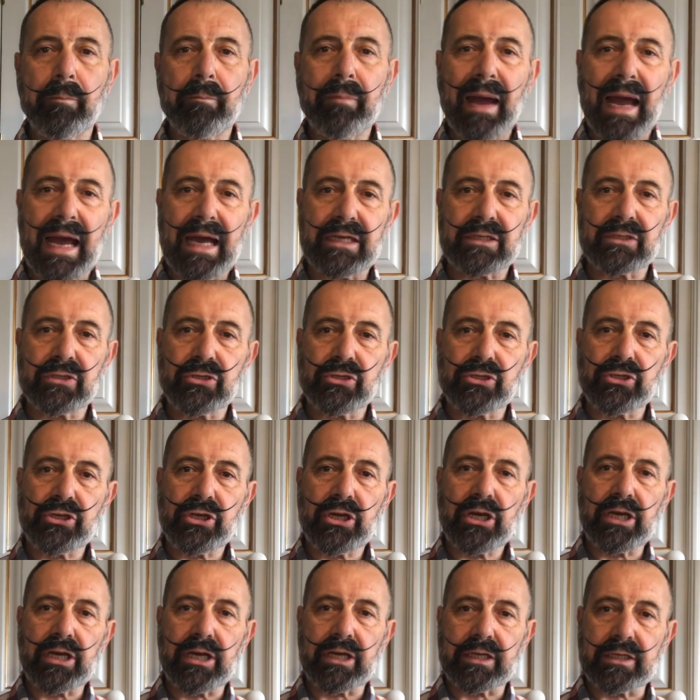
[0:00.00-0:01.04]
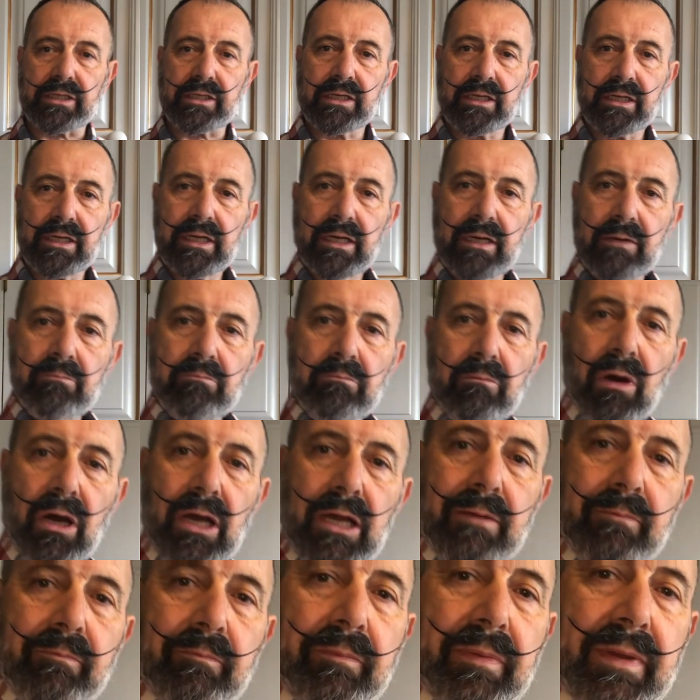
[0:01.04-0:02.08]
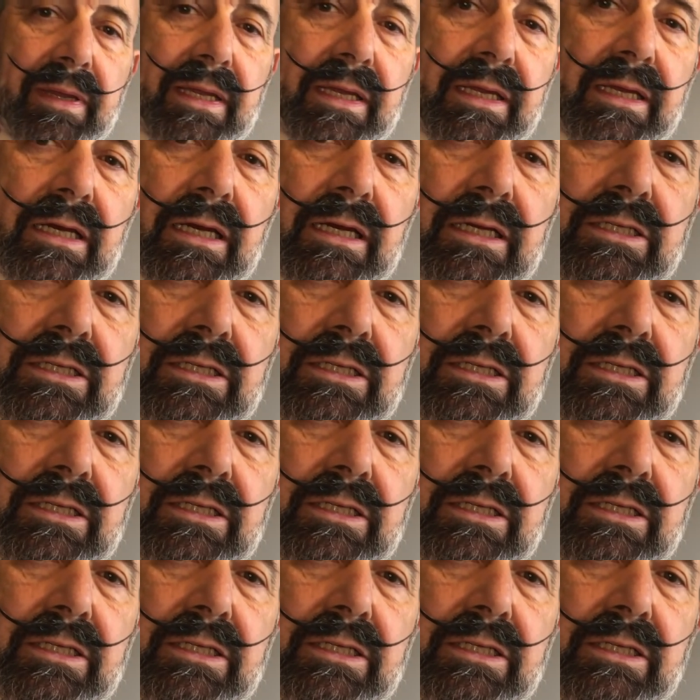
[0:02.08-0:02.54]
patterned shirt might be a